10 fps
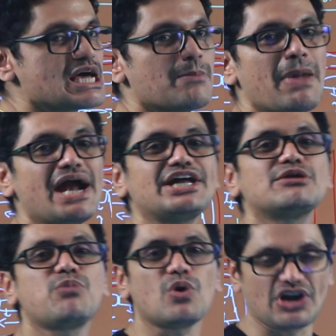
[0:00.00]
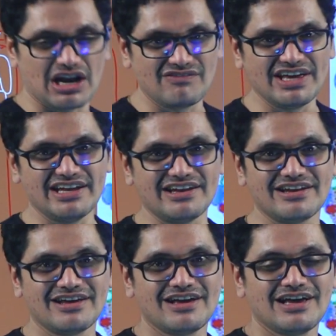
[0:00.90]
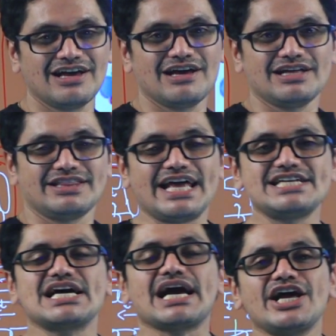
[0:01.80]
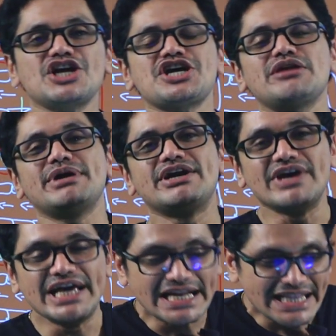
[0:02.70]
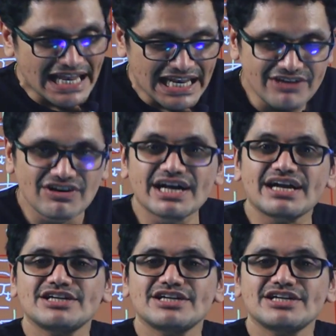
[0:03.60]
hepatic portal vein? There is a connection between the liver,